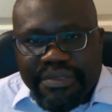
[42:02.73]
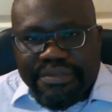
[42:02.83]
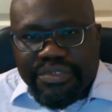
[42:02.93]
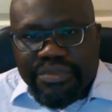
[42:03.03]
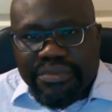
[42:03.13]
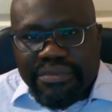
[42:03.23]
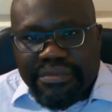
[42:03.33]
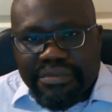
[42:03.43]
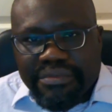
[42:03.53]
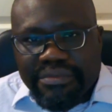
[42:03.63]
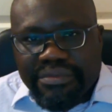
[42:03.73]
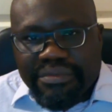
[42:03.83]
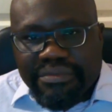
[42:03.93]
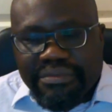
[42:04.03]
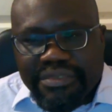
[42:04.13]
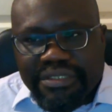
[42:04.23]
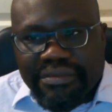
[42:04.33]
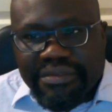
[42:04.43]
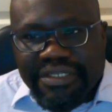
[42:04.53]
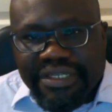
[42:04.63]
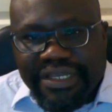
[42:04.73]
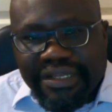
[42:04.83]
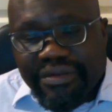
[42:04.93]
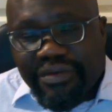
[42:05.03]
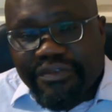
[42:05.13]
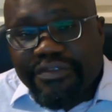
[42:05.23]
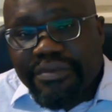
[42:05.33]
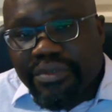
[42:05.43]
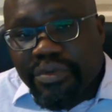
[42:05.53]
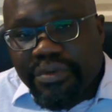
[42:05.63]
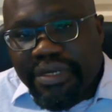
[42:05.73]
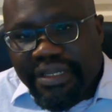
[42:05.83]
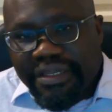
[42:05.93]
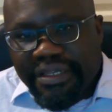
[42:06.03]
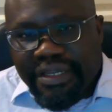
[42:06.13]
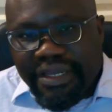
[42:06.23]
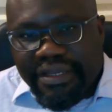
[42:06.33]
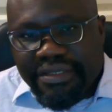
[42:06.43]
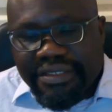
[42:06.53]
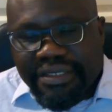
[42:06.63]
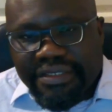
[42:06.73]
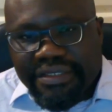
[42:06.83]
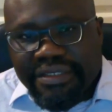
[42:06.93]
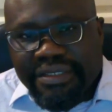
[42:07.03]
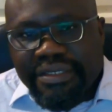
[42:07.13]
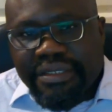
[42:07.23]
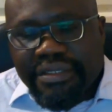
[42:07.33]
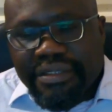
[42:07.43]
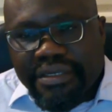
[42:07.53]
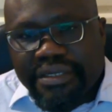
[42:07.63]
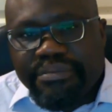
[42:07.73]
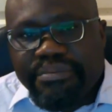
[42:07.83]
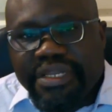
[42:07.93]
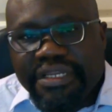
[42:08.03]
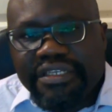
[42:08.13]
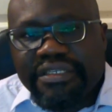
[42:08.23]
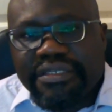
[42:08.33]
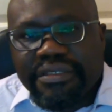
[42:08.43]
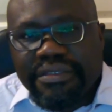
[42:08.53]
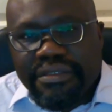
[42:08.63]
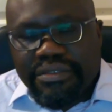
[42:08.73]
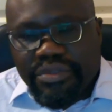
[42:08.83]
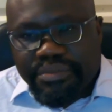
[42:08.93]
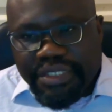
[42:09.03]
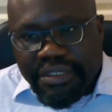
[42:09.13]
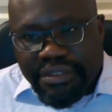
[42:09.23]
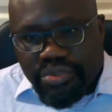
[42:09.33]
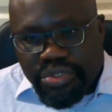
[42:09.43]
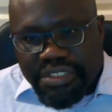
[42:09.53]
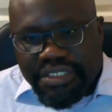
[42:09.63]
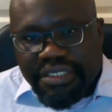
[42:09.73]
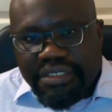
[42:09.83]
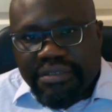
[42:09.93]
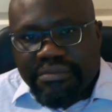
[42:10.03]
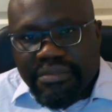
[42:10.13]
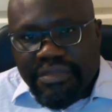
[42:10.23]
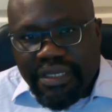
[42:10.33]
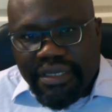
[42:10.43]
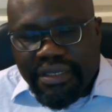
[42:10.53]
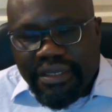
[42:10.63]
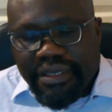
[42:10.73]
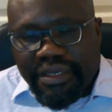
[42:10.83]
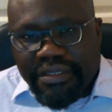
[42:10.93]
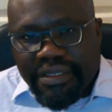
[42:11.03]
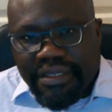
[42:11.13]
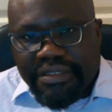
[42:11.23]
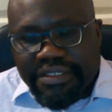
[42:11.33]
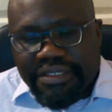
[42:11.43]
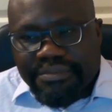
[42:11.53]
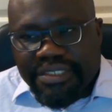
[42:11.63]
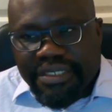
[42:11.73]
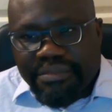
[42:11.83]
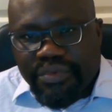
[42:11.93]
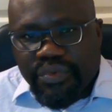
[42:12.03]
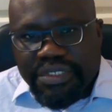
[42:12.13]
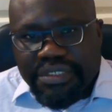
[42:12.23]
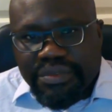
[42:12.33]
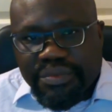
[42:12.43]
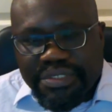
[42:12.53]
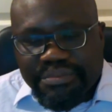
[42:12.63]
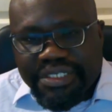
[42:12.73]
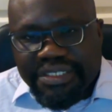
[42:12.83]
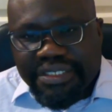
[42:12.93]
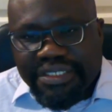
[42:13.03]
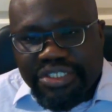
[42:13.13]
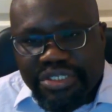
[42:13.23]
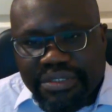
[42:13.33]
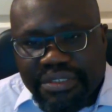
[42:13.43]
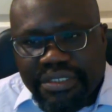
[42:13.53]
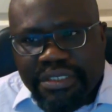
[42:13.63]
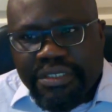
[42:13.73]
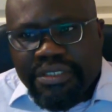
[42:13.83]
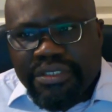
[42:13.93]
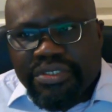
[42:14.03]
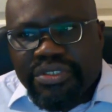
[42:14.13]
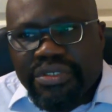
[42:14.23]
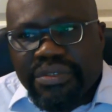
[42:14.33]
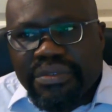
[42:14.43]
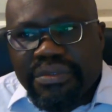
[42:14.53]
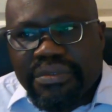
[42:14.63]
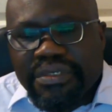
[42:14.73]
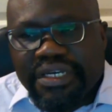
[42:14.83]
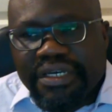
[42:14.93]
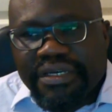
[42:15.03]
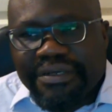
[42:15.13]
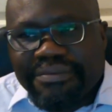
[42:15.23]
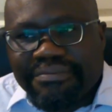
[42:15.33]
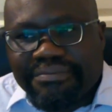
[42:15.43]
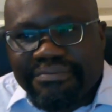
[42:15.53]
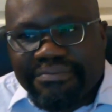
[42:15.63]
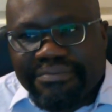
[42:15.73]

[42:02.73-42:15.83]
problems. So they can often go hand in hand, and the three may need to be treated at the same time with medication. So I